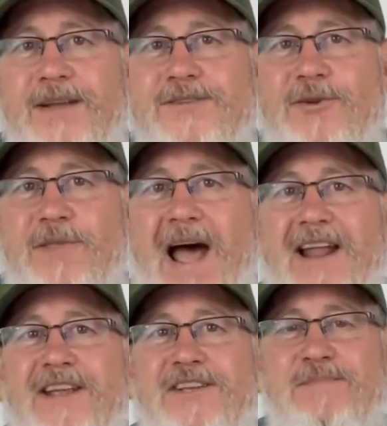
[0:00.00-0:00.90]
So
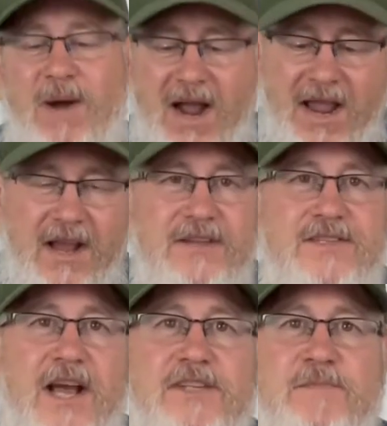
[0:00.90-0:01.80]
that is my
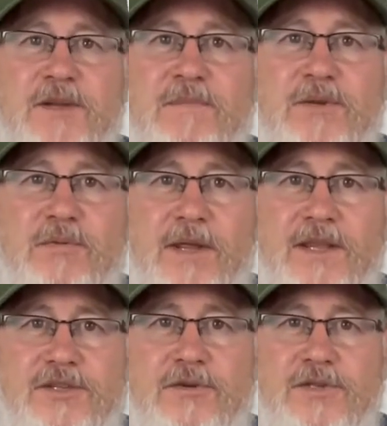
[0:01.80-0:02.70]
assessment between
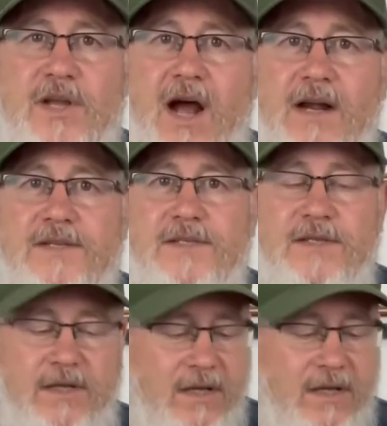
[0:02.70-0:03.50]
these two socks.